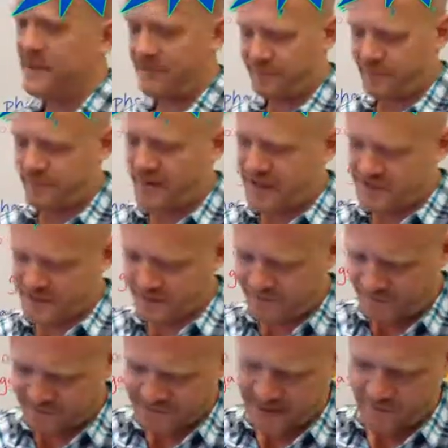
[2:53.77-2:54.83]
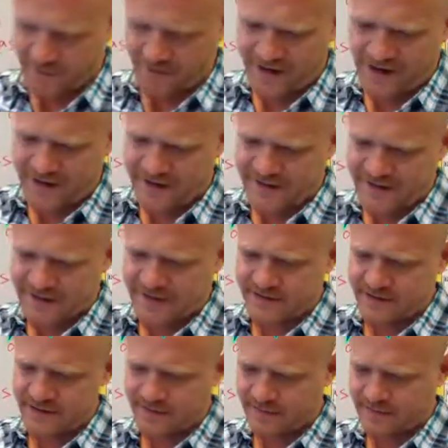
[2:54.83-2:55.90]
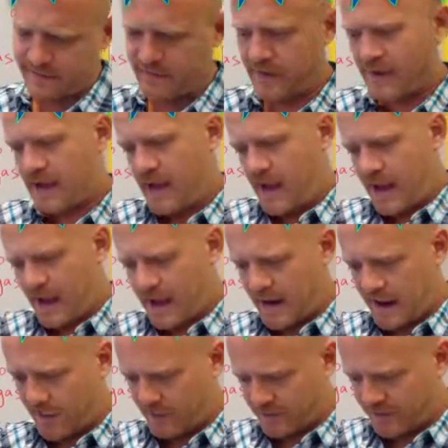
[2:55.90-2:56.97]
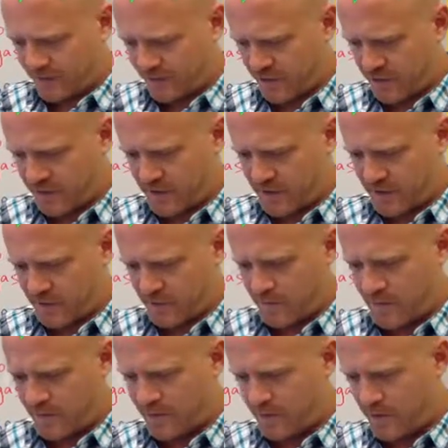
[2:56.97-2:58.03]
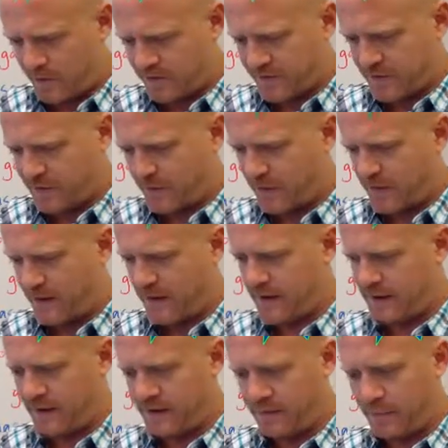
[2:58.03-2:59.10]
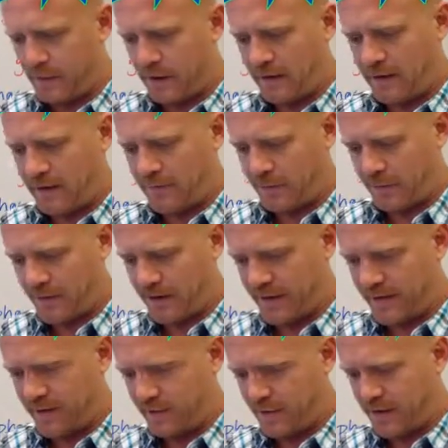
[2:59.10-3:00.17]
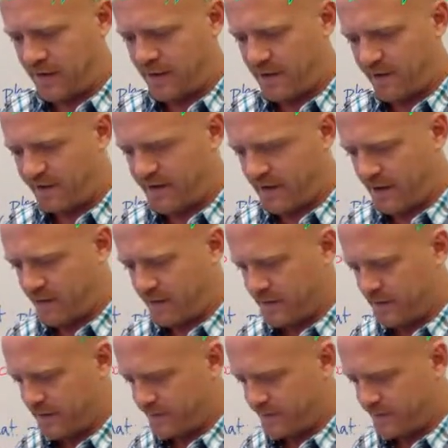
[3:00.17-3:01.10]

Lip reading: information from table S, and I will determine when the melting point and the boiling point, where they are found.